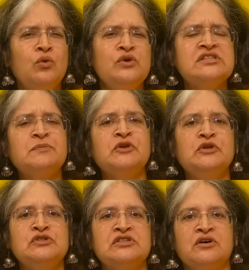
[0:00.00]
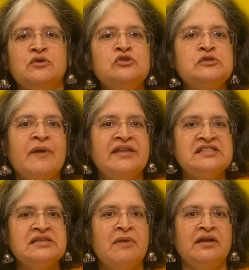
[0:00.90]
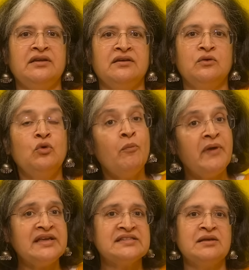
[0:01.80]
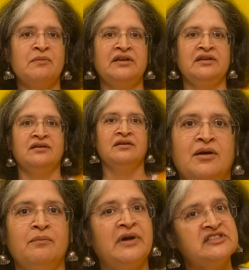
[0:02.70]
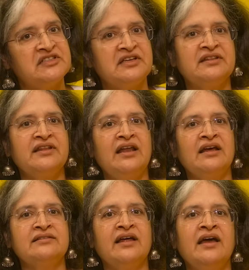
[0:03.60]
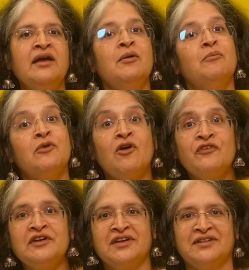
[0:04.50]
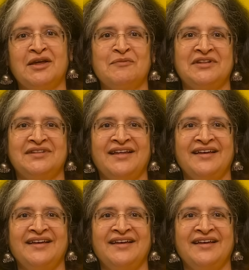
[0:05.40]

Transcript: Who is a producer? Who spends the money? Who makes the money? Budget kitna lagta hai? Profit kitna banta